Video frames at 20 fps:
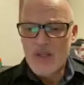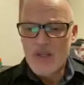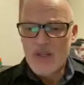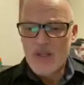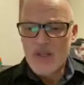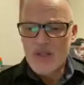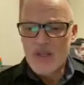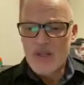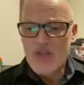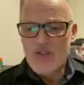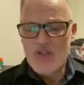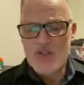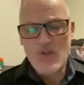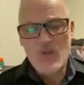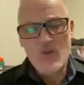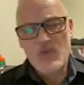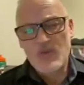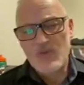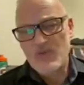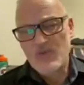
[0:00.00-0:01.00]
And
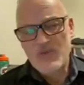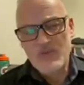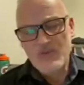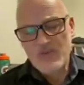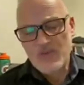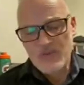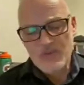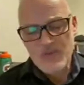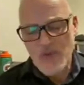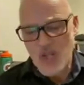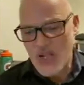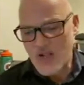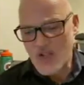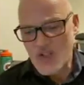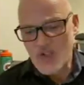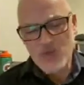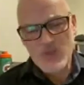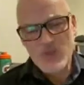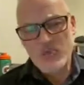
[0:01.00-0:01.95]
so I just want